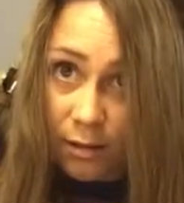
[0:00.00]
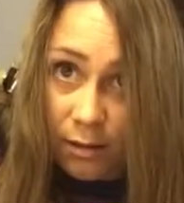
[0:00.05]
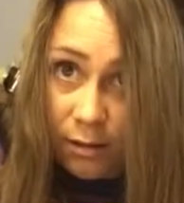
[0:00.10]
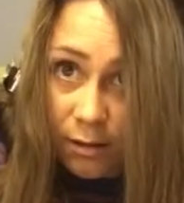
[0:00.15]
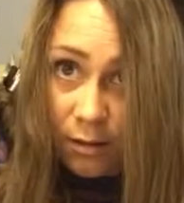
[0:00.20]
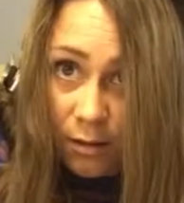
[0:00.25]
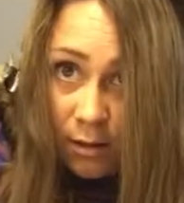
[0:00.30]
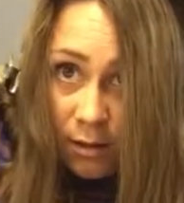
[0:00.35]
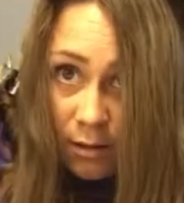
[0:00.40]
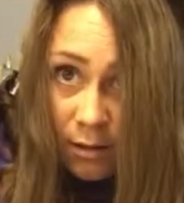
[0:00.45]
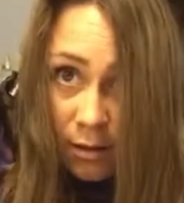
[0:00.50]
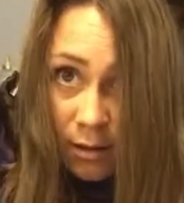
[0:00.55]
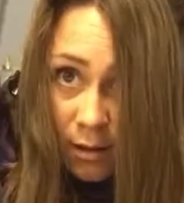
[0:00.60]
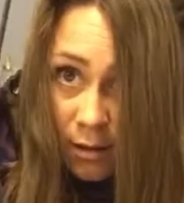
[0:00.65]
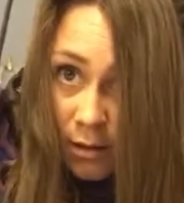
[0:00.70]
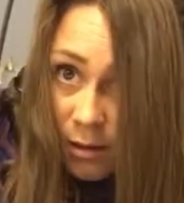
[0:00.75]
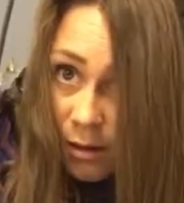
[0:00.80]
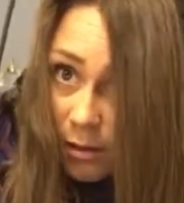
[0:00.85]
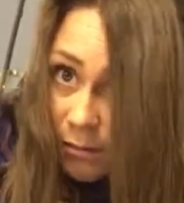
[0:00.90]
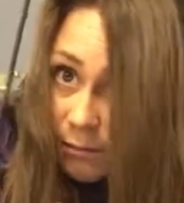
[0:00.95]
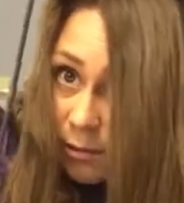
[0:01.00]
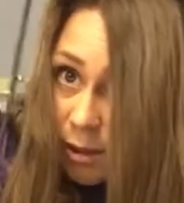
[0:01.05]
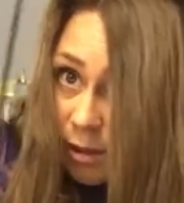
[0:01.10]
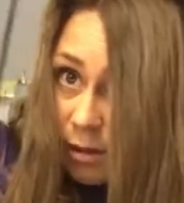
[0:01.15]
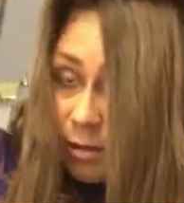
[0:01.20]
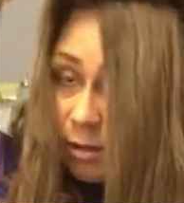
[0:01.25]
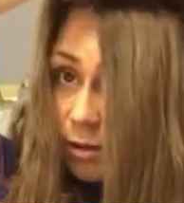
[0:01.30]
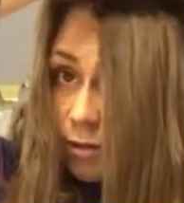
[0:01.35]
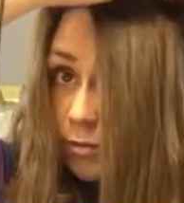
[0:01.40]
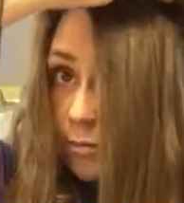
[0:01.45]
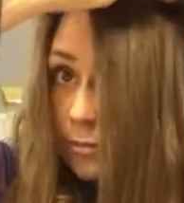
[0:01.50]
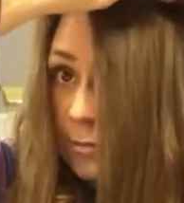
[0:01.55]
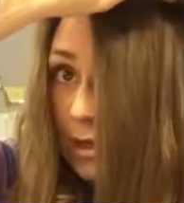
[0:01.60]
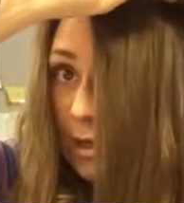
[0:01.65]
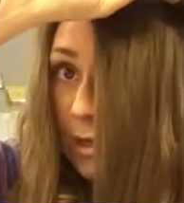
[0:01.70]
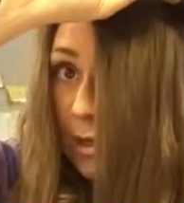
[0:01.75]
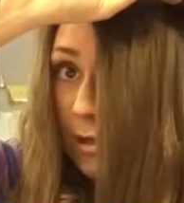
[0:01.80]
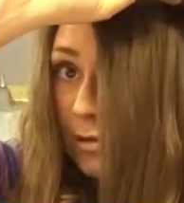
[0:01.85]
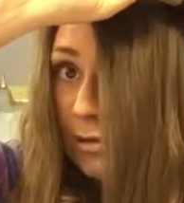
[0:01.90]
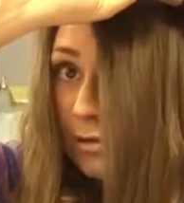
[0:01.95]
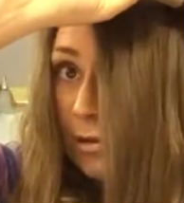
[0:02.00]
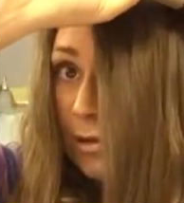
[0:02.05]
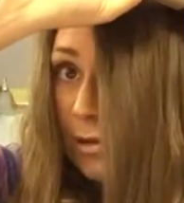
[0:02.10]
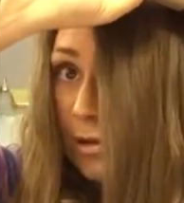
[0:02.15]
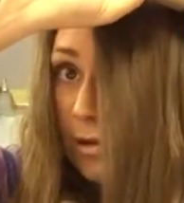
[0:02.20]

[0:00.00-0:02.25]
I'm telling you, my hair is